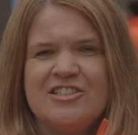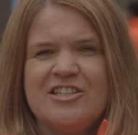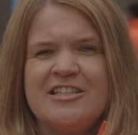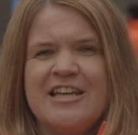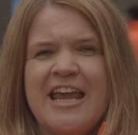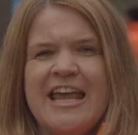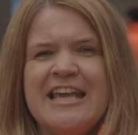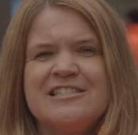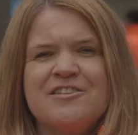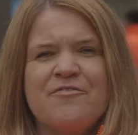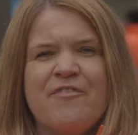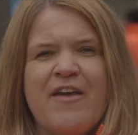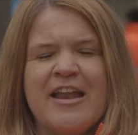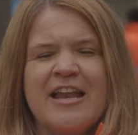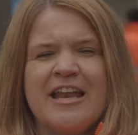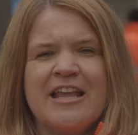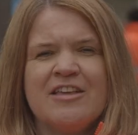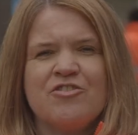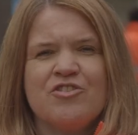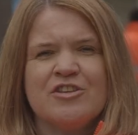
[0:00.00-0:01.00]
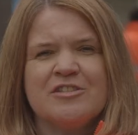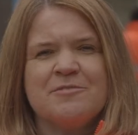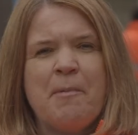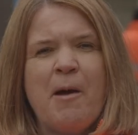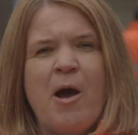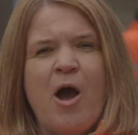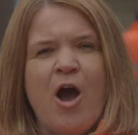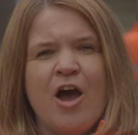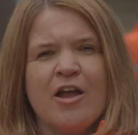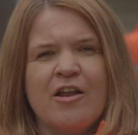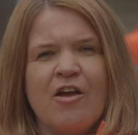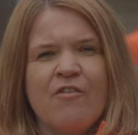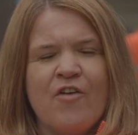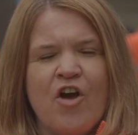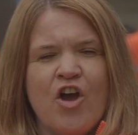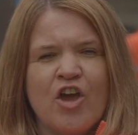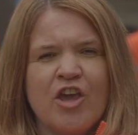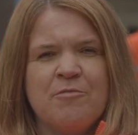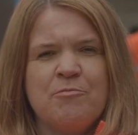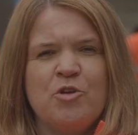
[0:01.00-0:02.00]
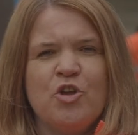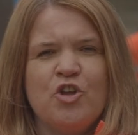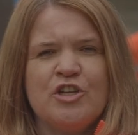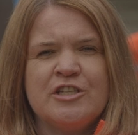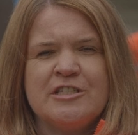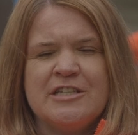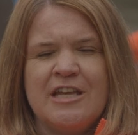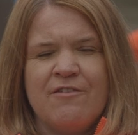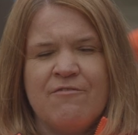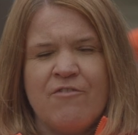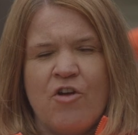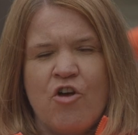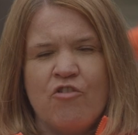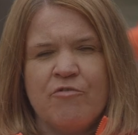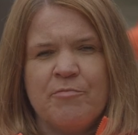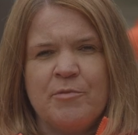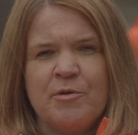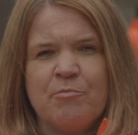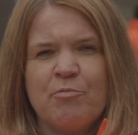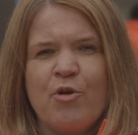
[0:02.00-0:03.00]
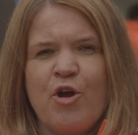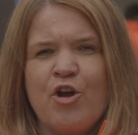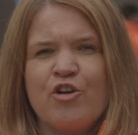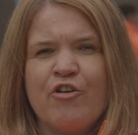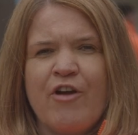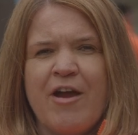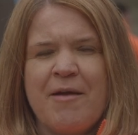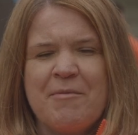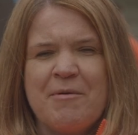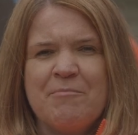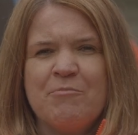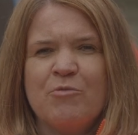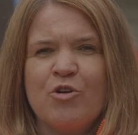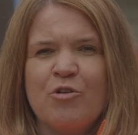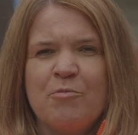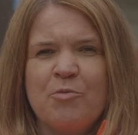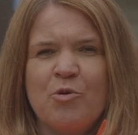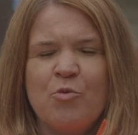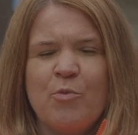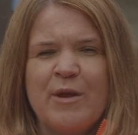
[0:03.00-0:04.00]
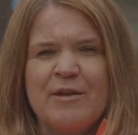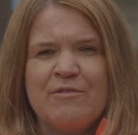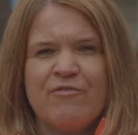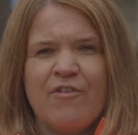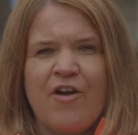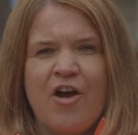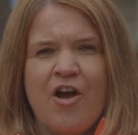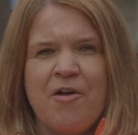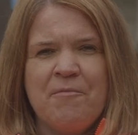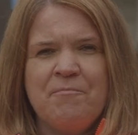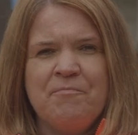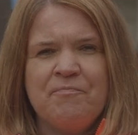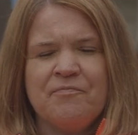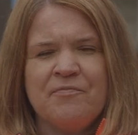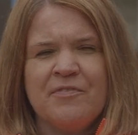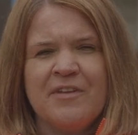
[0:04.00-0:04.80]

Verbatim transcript: Today's event is just part of our community involvement program at Moorabool Wind Farm